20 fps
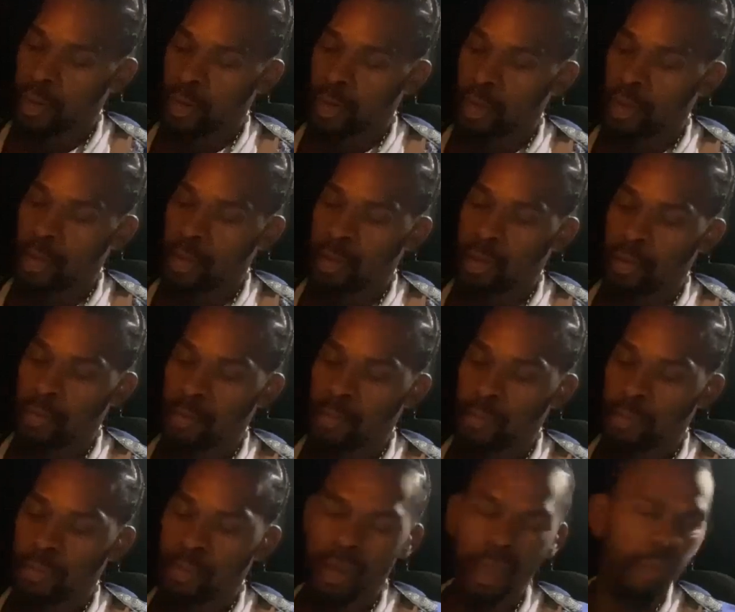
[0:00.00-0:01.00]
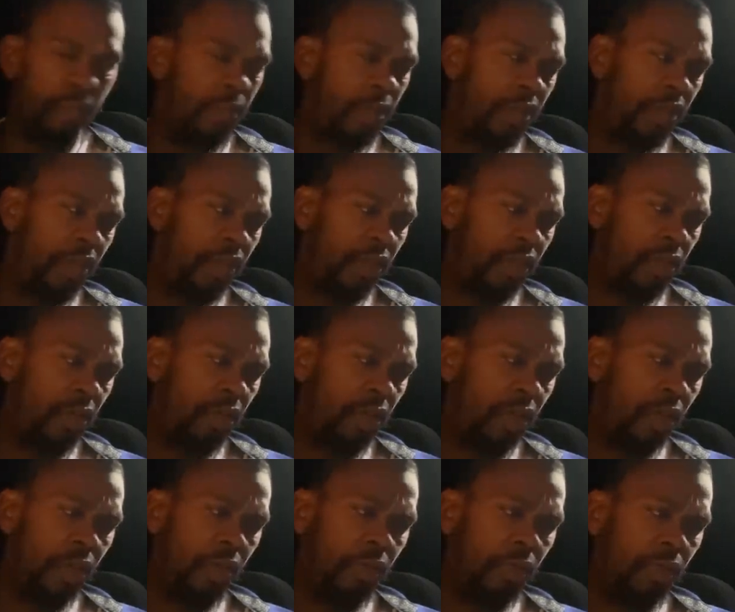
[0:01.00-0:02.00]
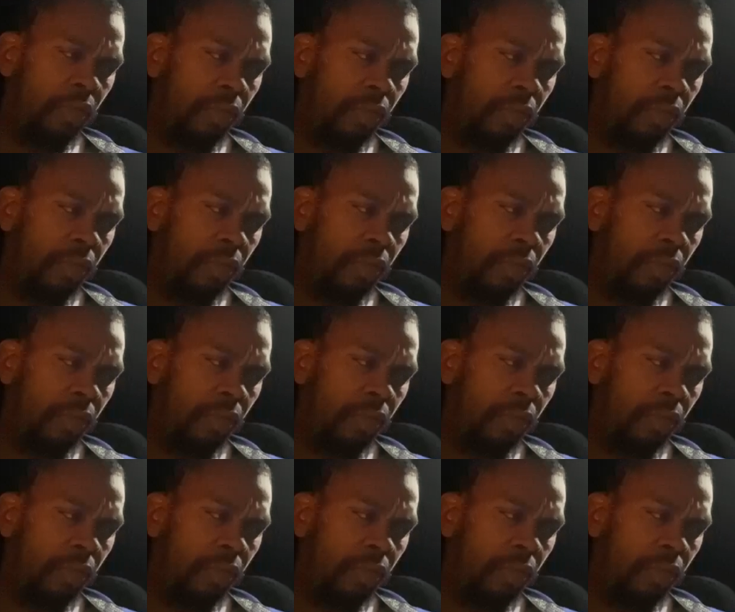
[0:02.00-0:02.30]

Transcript: I think we need to just start it over.